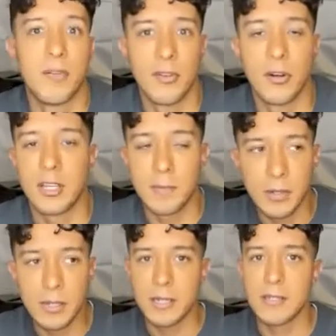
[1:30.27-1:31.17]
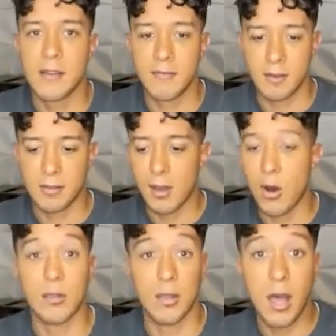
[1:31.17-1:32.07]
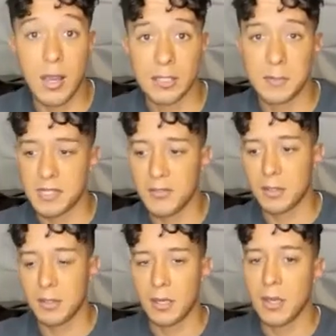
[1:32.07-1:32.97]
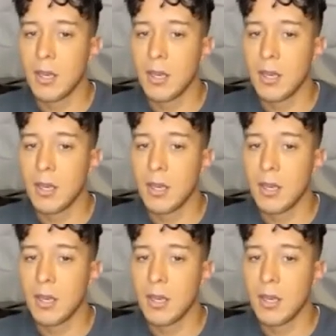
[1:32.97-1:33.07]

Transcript: for community and stuff like that online specifically,